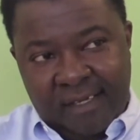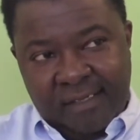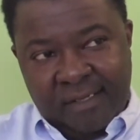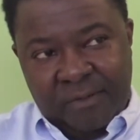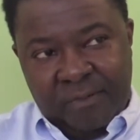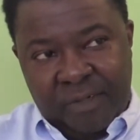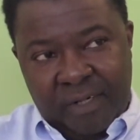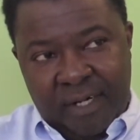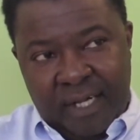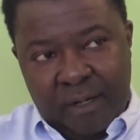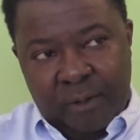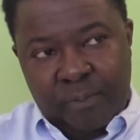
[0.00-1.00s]
So we're
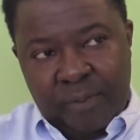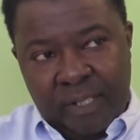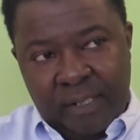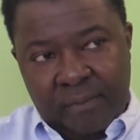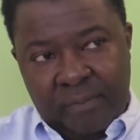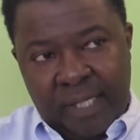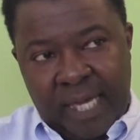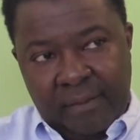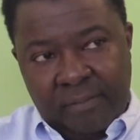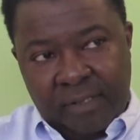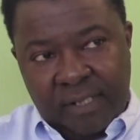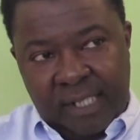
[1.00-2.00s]
helping them be
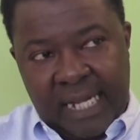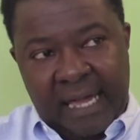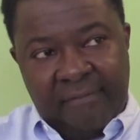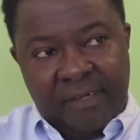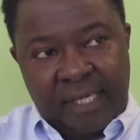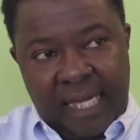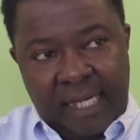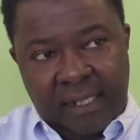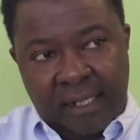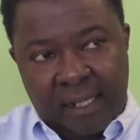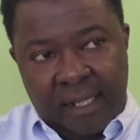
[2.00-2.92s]
able to navigate